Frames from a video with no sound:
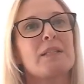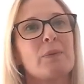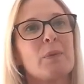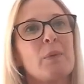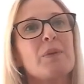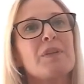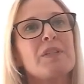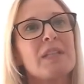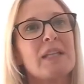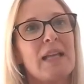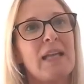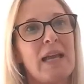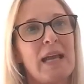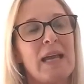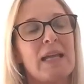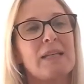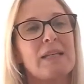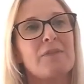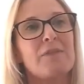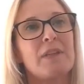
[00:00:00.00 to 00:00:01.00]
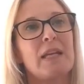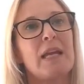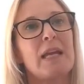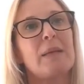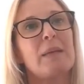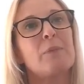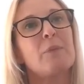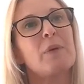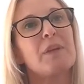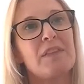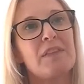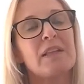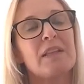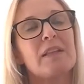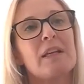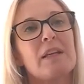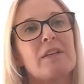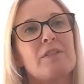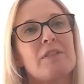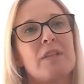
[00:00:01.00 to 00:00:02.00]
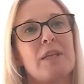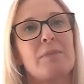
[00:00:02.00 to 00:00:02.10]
So we want to get ahead of the game. We think that